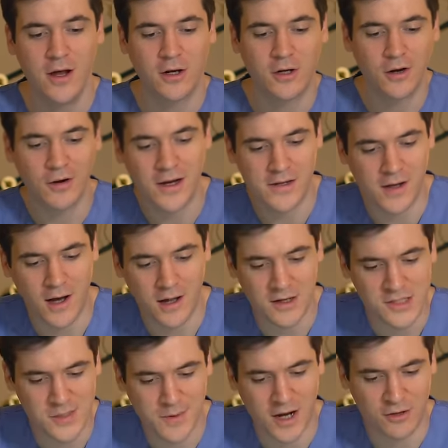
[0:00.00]
Current
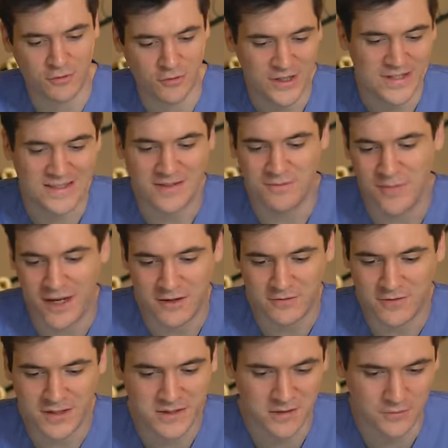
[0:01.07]
Knowledge About Risks and
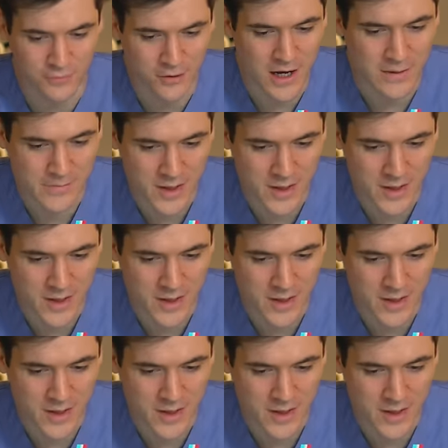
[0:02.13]
Benefits of Raw